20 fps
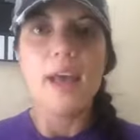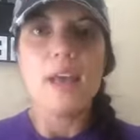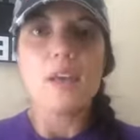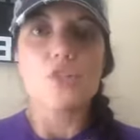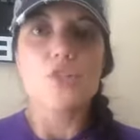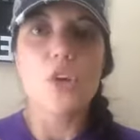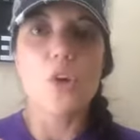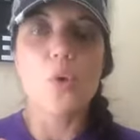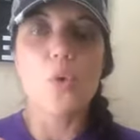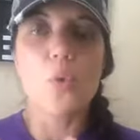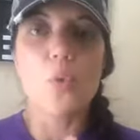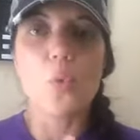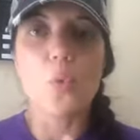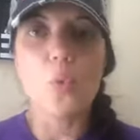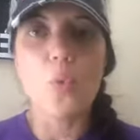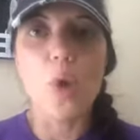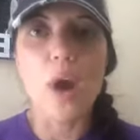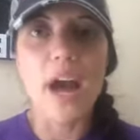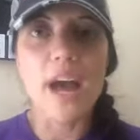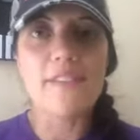So
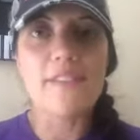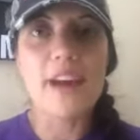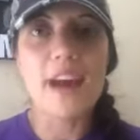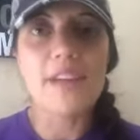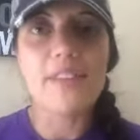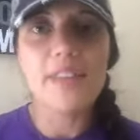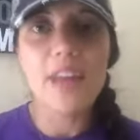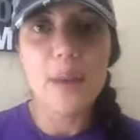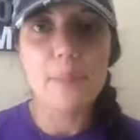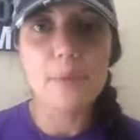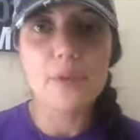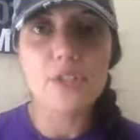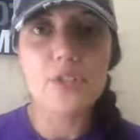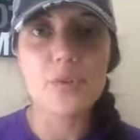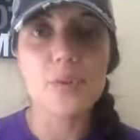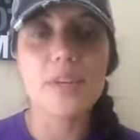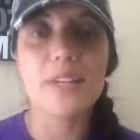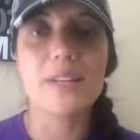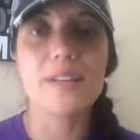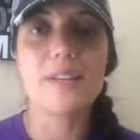I've gotten the
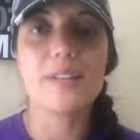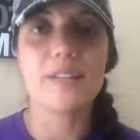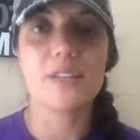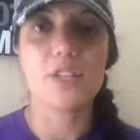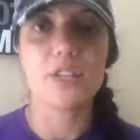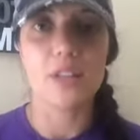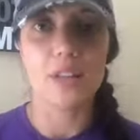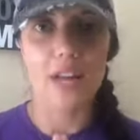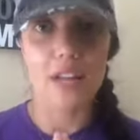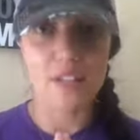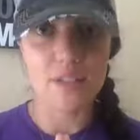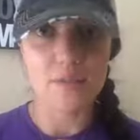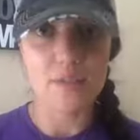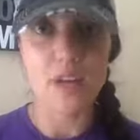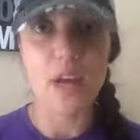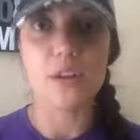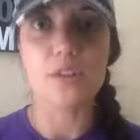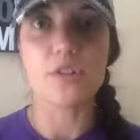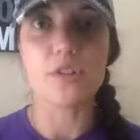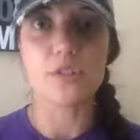opportunity to listen to lots of
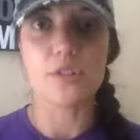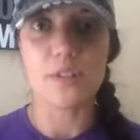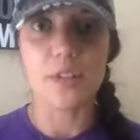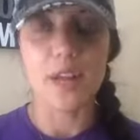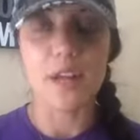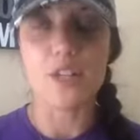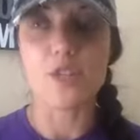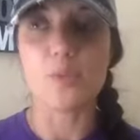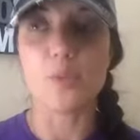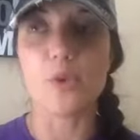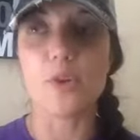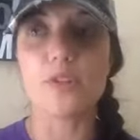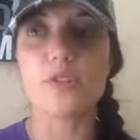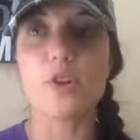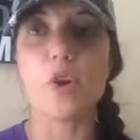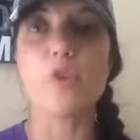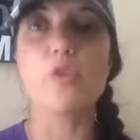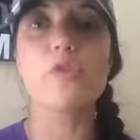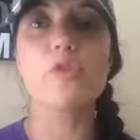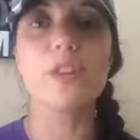doctors and experts
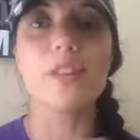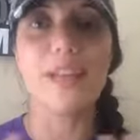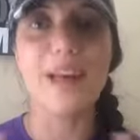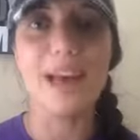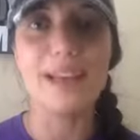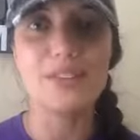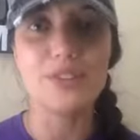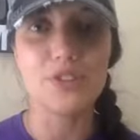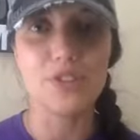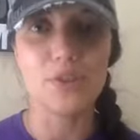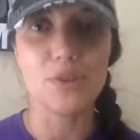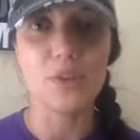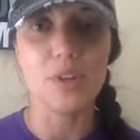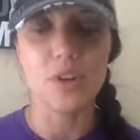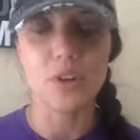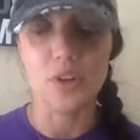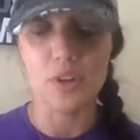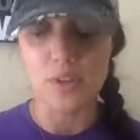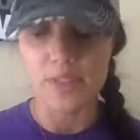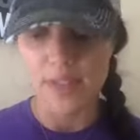over the last two
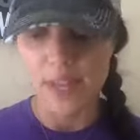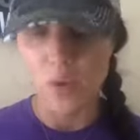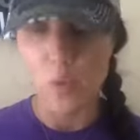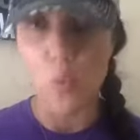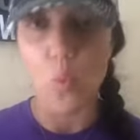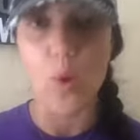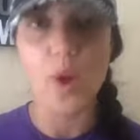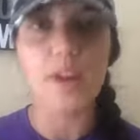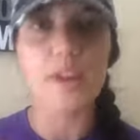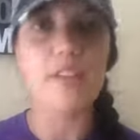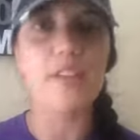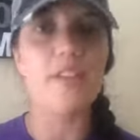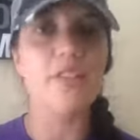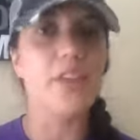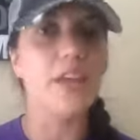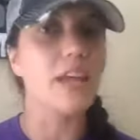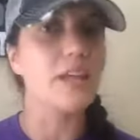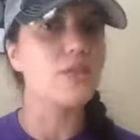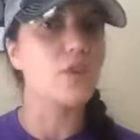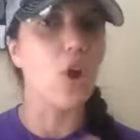years, and one of the
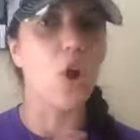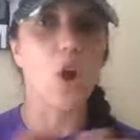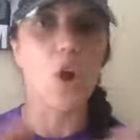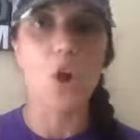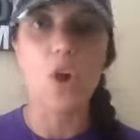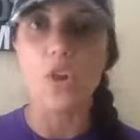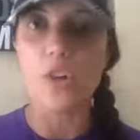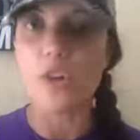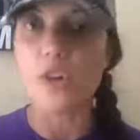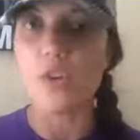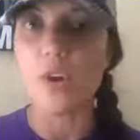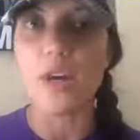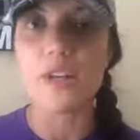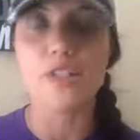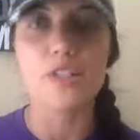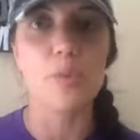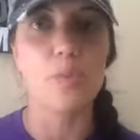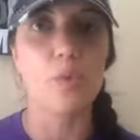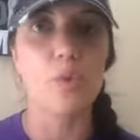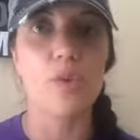things all across
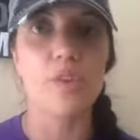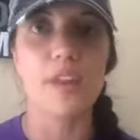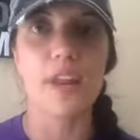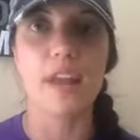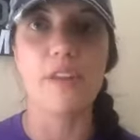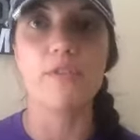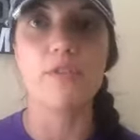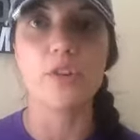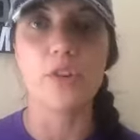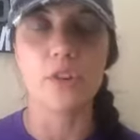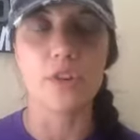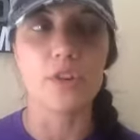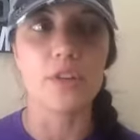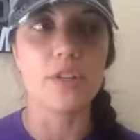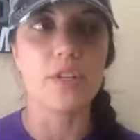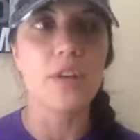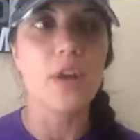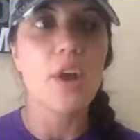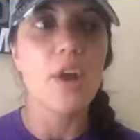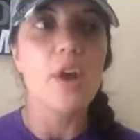the board that I've
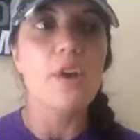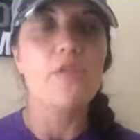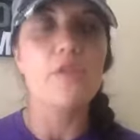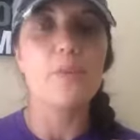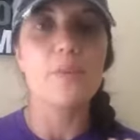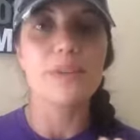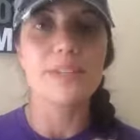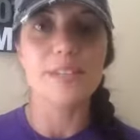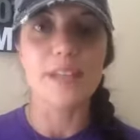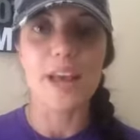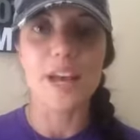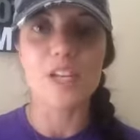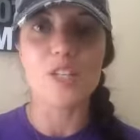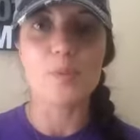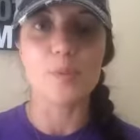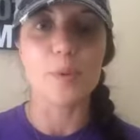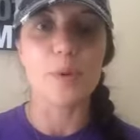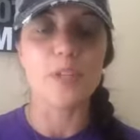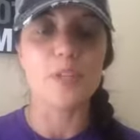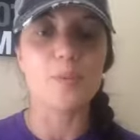learned from these
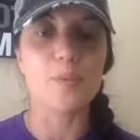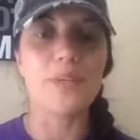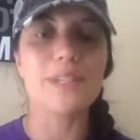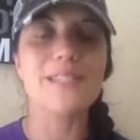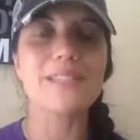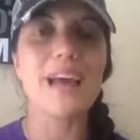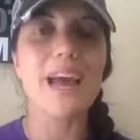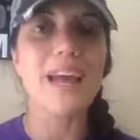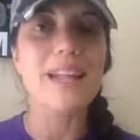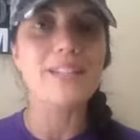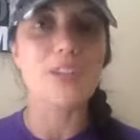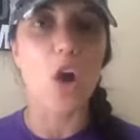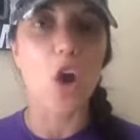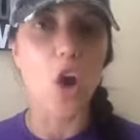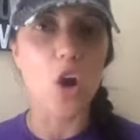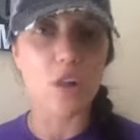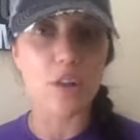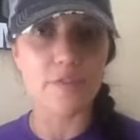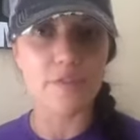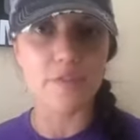experts, besides
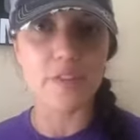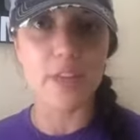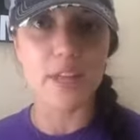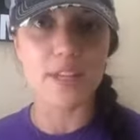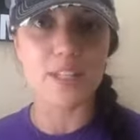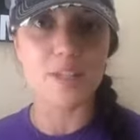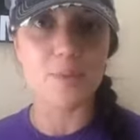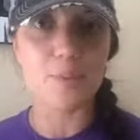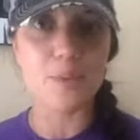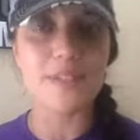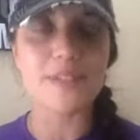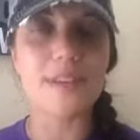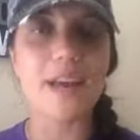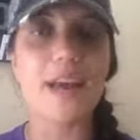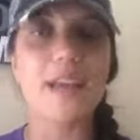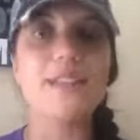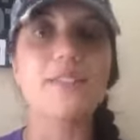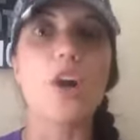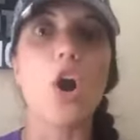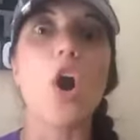all of this,
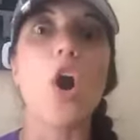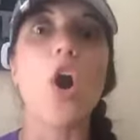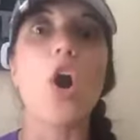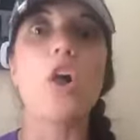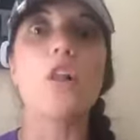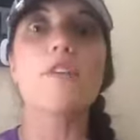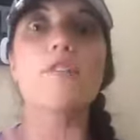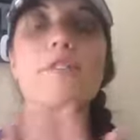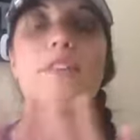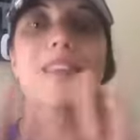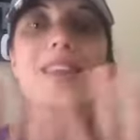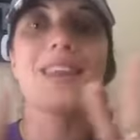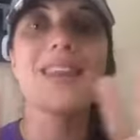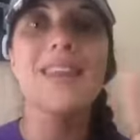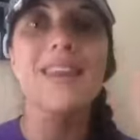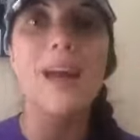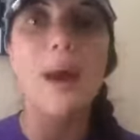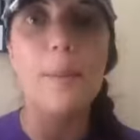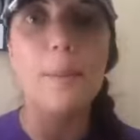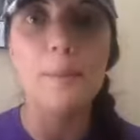besides all of the
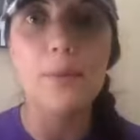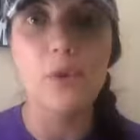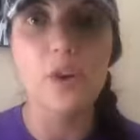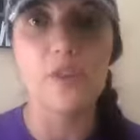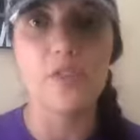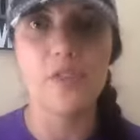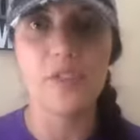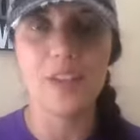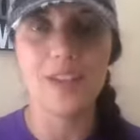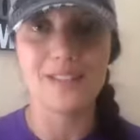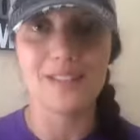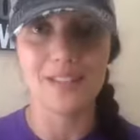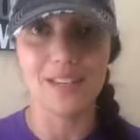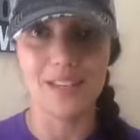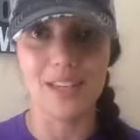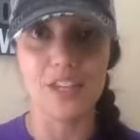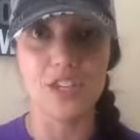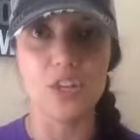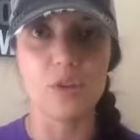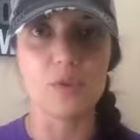number of things that
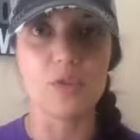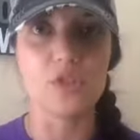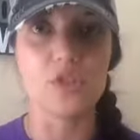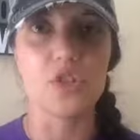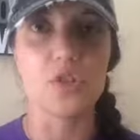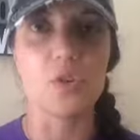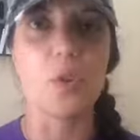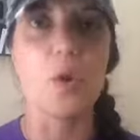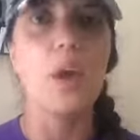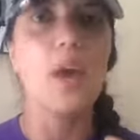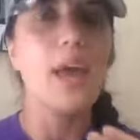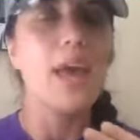ketones do,